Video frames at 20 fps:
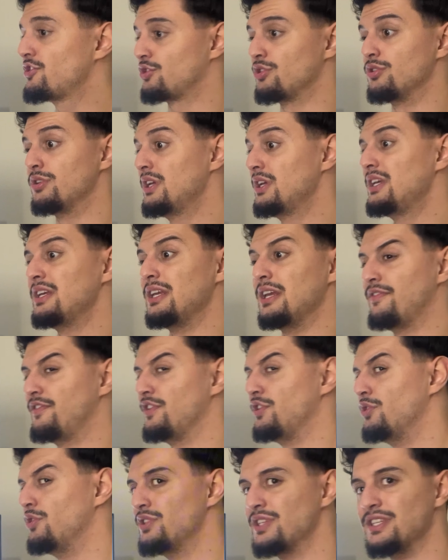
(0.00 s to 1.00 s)
So
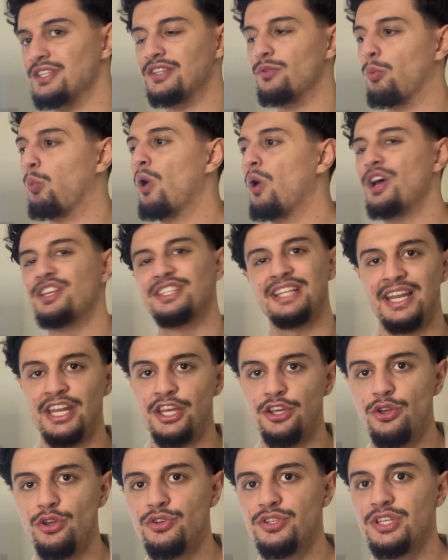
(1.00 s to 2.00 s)
if it uses the words that
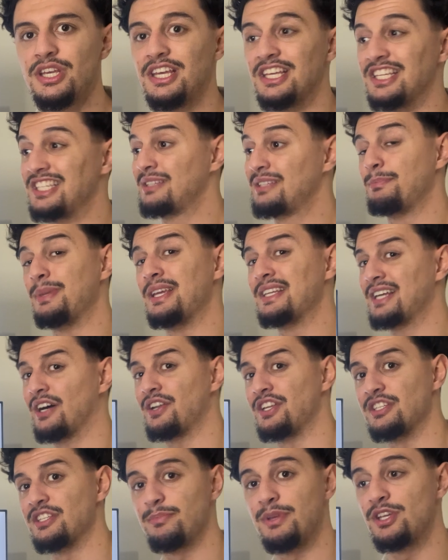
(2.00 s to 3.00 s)
they use, it speaks
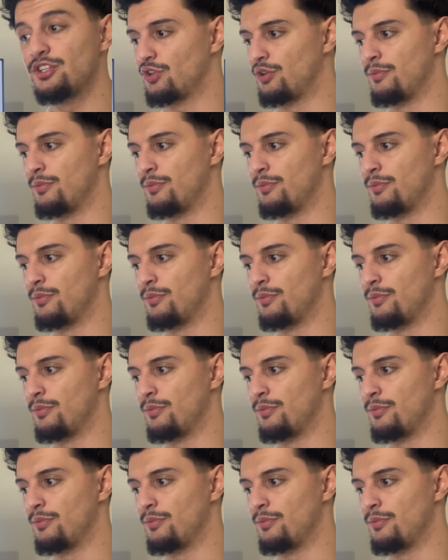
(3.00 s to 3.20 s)
how they speak.